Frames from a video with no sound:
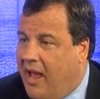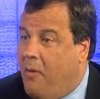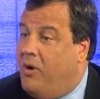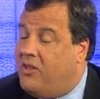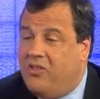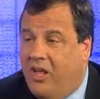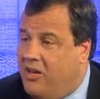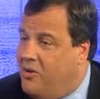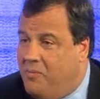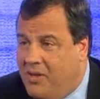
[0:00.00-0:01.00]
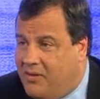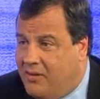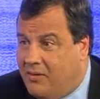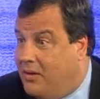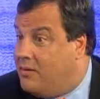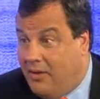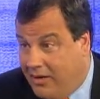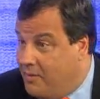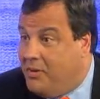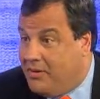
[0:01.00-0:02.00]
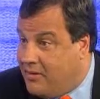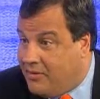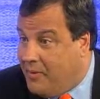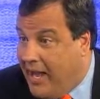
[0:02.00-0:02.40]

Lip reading: And when it's none of your business, it's none of your business, Matt.